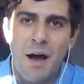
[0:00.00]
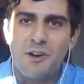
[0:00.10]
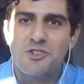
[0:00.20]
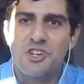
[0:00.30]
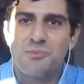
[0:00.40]

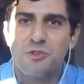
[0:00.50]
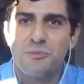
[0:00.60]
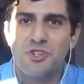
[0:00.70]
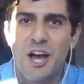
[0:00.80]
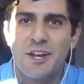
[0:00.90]
miners just moved
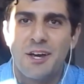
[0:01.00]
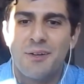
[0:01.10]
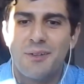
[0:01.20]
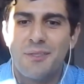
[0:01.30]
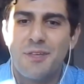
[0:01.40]
from
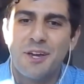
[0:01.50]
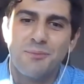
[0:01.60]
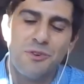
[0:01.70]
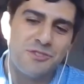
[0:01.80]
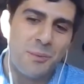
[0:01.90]
China. They
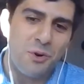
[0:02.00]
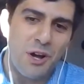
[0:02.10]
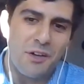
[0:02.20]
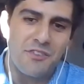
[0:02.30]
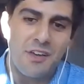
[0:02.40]
can move
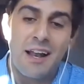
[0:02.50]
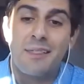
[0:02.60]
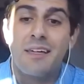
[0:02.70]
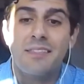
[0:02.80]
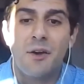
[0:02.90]
somewhere else, and
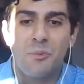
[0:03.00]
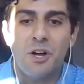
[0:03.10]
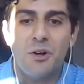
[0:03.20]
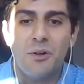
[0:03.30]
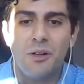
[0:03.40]
I think they
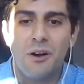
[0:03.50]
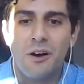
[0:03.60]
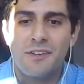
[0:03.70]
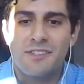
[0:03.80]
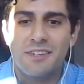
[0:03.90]
will. Right.
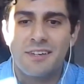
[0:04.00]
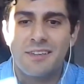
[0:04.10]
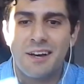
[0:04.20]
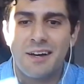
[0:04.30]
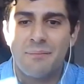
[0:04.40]
Honestly,
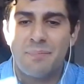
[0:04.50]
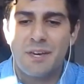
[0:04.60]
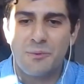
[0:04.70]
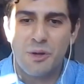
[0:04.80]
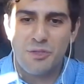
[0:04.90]
uh,
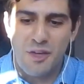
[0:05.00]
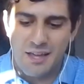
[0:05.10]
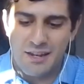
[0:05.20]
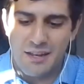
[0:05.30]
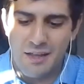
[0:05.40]
being
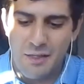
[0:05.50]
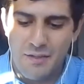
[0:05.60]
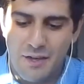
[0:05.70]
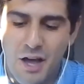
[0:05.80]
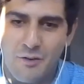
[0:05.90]
within
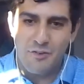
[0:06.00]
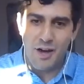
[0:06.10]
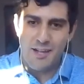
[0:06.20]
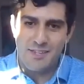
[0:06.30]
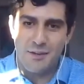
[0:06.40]
the
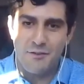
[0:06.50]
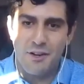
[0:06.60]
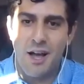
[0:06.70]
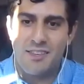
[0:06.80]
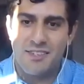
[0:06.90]
confines of
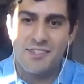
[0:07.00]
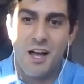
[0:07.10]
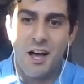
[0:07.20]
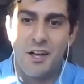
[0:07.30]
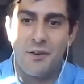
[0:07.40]
a
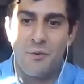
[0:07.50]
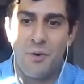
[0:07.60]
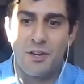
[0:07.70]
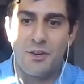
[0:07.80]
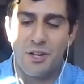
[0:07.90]
Kazakhstan
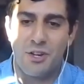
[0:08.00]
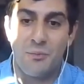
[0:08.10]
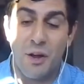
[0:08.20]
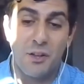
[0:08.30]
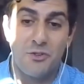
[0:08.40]
regula
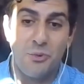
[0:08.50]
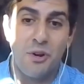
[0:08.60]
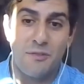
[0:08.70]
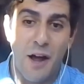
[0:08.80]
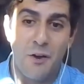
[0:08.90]

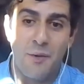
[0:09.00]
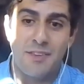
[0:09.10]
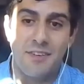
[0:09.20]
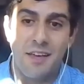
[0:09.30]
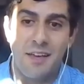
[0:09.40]
regulatory
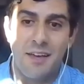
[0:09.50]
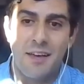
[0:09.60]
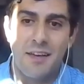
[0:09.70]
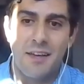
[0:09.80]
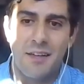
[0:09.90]
environment,
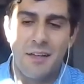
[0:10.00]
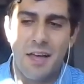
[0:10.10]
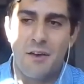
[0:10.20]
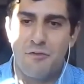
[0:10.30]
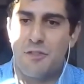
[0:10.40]

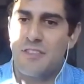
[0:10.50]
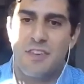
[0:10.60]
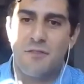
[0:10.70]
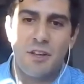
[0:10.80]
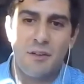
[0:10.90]
if
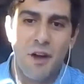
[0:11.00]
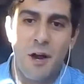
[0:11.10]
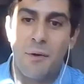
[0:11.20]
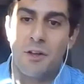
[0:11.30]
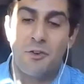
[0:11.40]
it's even an
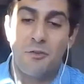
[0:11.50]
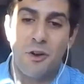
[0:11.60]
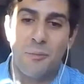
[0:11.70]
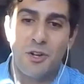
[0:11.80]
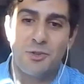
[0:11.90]
environment, I don't know
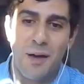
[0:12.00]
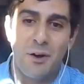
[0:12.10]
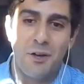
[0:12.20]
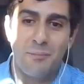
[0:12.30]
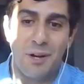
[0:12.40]
very much
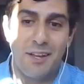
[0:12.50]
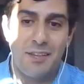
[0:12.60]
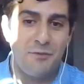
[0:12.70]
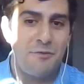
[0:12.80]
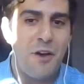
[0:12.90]
about it, but
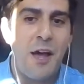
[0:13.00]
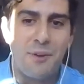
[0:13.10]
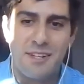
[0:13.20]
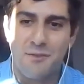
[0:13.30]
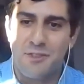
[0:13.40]
it's
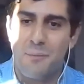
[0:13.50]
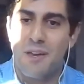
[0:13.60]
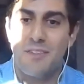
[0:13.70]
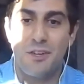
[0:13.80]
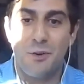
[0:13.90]
very different than
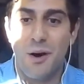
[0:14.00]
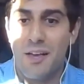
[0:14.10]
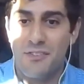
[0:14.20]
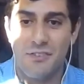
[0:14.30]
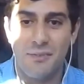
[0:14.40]
being the U
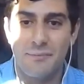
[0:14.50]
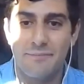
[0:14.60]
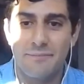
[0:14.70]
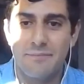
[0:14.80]
S